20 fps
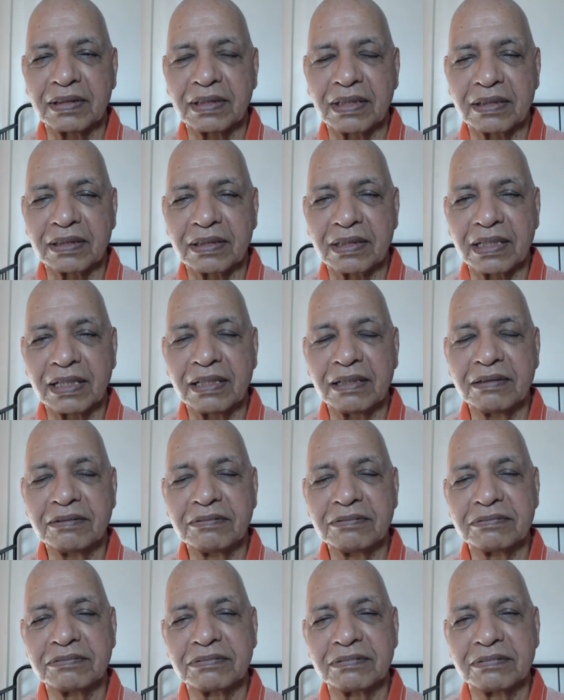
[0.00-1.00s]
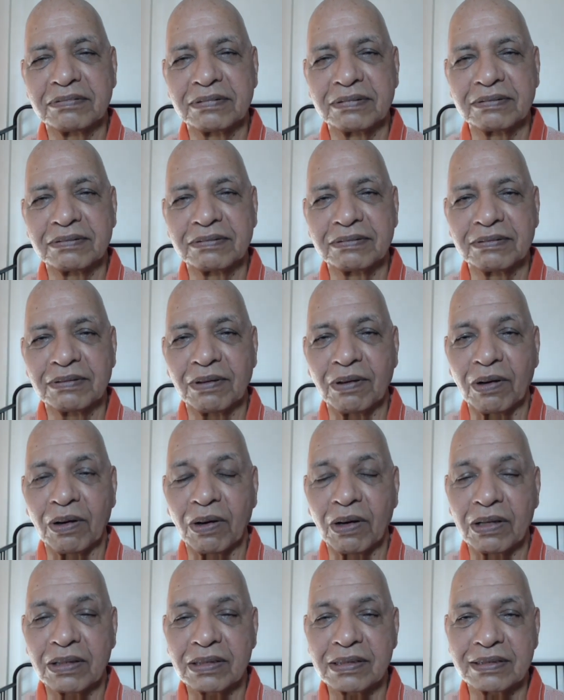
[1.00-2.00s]
The grief,
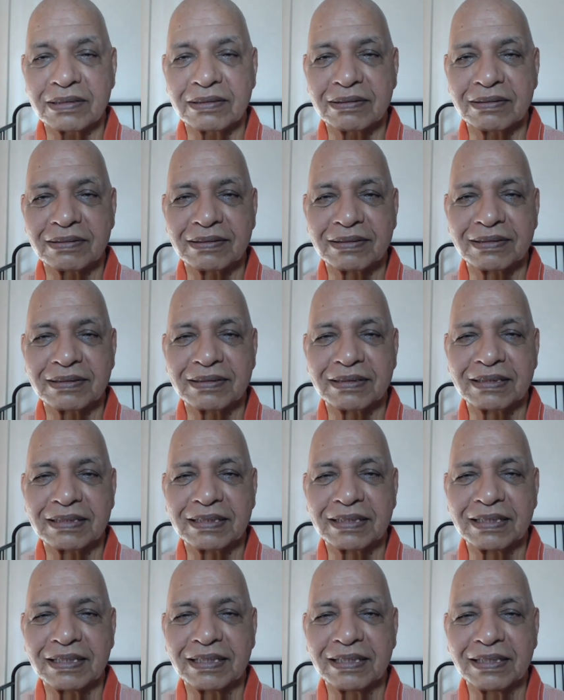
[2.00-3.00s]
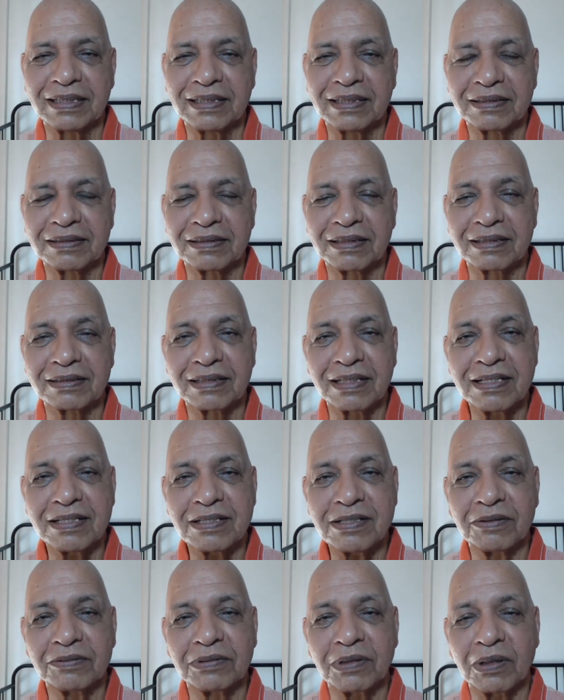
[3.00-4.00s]
loss, the
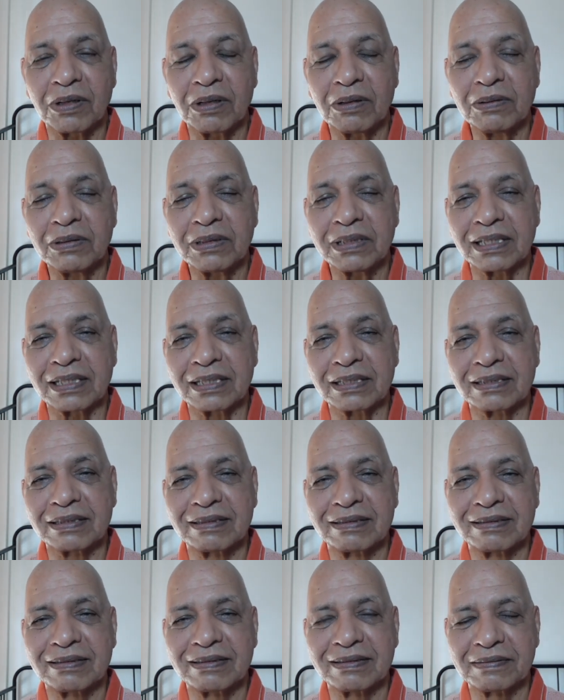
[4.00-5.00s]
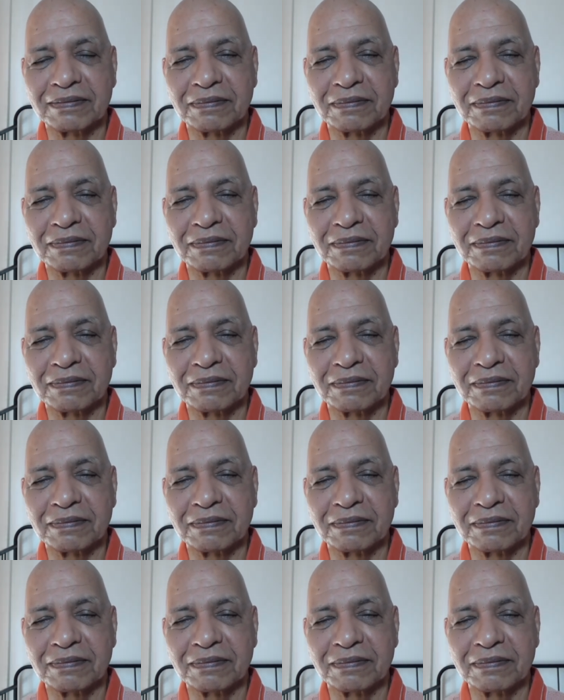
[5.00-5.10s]
sense of hollowness,